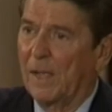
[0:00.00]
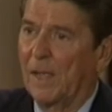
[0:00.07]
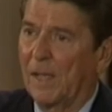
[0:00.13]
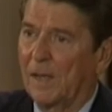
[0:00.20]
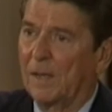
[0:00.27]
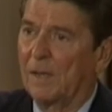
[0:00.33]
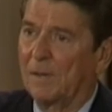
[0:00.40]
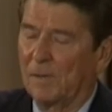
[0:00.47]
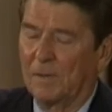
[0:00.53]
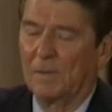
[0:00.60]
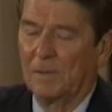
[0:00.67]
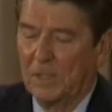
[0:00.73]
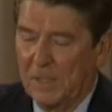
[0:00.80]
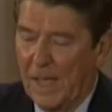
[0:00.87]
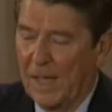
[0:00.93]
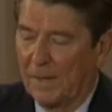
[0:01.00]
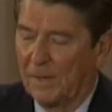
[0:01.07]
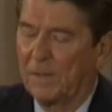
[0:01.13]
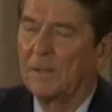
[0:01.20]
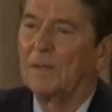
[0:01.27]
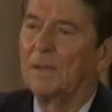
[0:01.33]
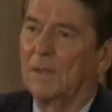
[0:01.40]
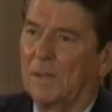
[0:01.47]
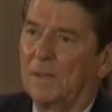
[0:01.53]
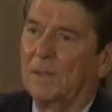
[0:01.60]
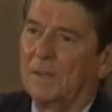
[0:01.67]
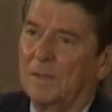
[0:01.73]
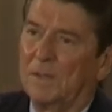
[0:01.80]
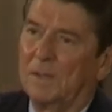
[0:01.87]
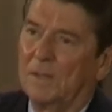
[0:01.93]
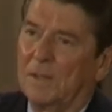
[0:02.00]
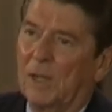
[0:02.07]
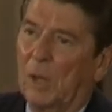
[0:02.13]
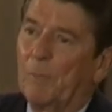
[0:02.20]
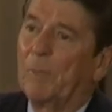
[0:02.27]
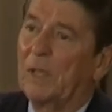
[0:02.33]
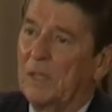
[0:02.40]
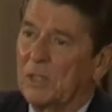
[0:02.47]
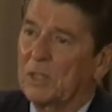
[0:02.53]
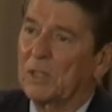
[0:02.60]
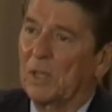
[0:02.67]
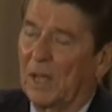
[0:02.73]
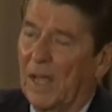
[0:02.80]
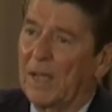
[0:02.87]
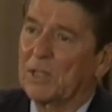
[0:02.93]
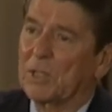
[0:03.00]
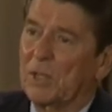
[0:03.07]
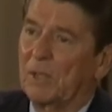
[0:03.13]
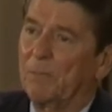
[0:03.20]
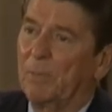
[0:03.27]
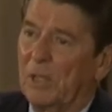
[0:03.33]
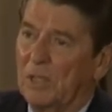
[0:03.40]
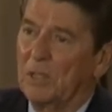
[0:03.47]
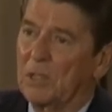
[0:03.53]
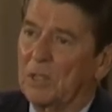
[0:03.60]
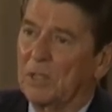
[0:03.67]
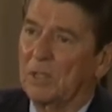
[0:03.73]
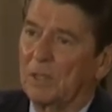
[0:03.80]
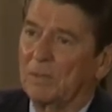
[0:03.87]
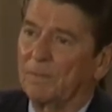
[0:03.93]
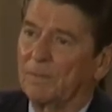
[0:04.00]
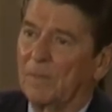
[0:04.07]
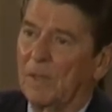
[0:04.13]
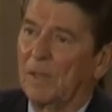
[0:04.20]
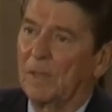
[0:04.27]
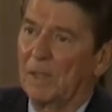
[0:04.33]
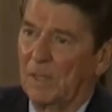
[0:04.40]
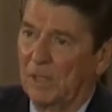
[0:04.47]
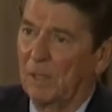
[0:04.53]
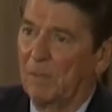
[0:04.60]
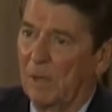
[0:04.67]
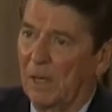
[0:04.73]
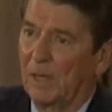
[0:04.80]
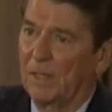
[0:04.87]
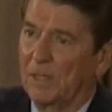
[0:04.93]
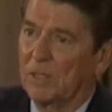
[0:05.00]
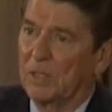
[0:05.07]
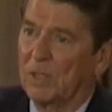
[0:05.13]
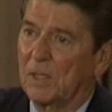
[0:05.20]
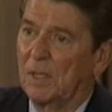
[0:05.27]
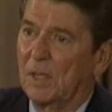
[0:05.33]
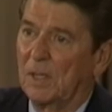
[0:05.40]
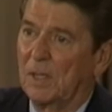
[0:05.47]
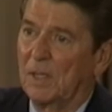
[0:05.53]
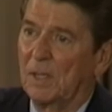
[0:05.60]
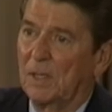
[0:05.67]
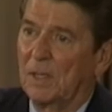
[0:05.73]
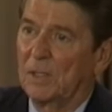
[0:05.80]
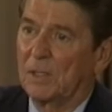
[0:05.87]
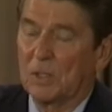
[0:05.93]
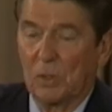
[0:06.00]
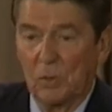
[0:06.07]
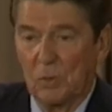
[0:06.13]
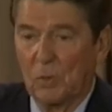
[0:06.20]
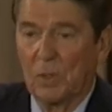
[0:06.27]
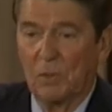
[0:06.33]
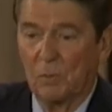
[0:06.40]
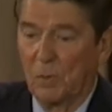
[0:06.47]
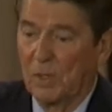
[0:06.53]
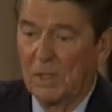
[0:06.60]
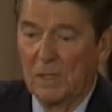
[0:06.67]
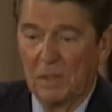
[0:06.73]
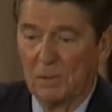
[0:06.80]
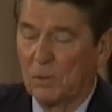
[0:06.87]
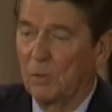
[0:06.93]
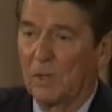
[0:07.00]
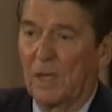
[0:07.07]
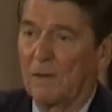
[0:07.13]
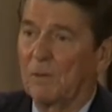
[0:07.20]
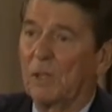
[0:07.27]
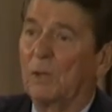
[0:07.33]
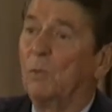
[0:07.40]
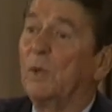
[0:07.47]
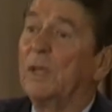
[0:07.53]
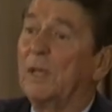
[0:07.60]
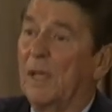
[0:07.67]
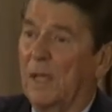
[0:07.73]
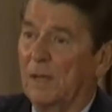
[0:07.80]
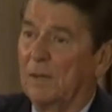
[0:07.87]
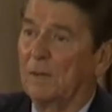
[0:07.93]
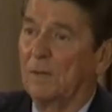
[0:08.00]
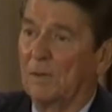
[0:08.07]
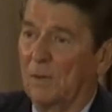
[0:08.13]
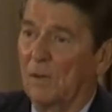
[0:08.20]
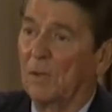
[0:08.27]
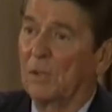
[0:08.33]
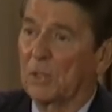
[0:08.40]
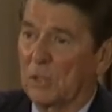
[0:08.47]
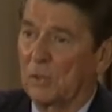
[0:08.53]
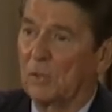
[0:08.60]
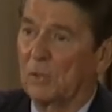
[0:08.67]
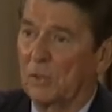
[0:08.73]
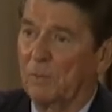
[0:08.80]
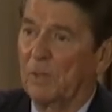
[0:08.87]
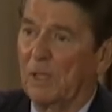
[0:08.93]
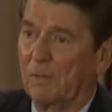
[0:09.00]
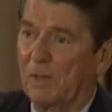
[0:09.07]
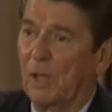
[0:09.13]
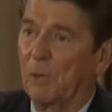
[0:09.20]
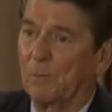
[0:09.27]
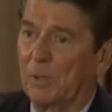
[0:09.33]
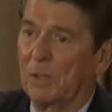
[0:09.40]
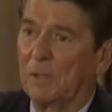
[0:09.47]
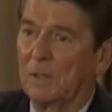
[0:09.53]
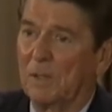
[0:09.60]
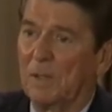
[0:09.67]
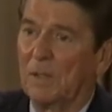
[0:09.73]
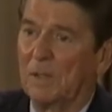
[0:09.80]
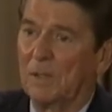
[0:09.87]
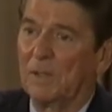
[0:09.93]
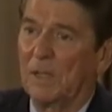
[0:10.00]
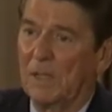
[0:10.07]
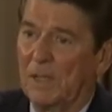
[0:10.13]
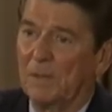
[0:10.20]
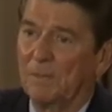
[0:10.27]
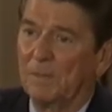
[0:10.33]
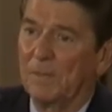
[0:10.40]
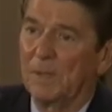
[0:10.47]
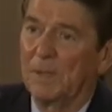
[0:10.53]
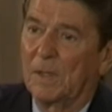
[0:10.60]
and get a peace, a lasting peace in the Middle East. So we are doing everything we can also to be of help to him.